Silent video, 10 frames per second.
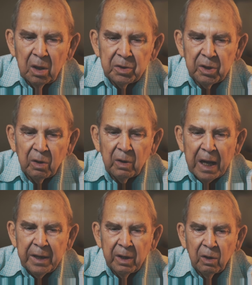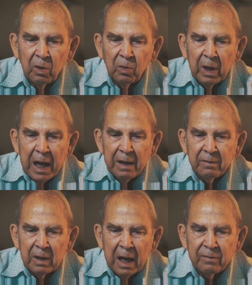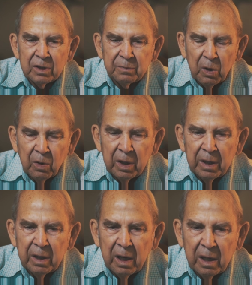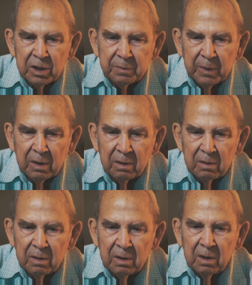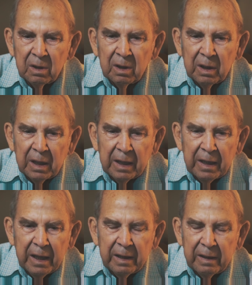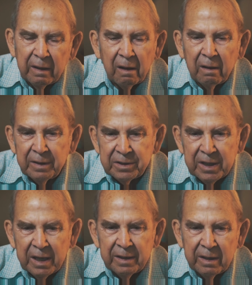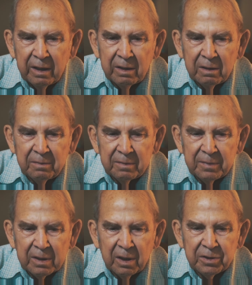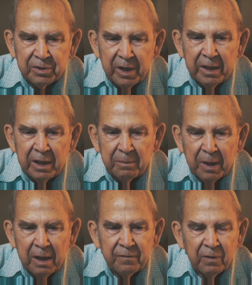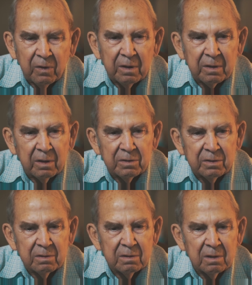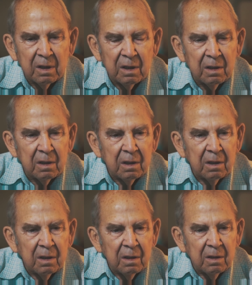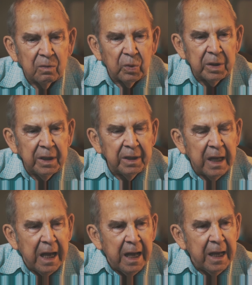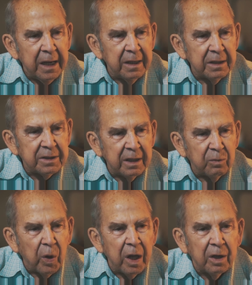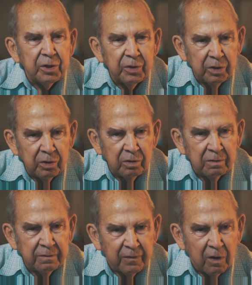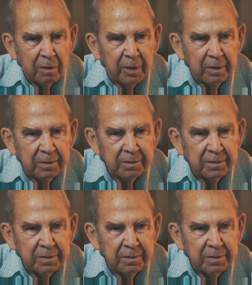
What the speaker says: so I know I was born in a hospital and had all this, that, and the other because Granny paid for it. Because when he died, it said well-to-do farmer